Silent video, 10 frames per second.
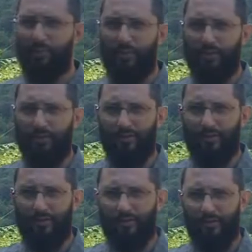this book,
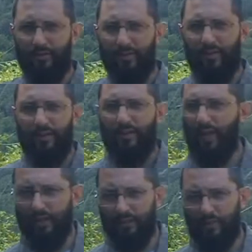
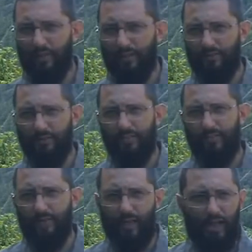not to me.
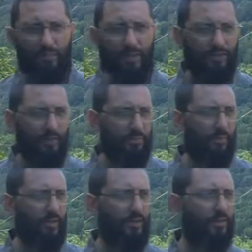I mess up
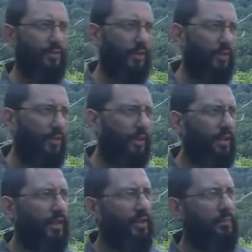things and, you know, I
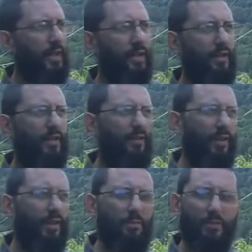come back and I go,
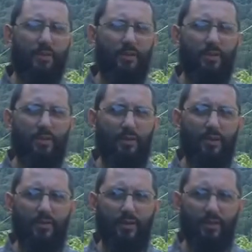oh, I can't believe I taught
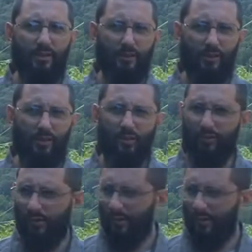that thing years ago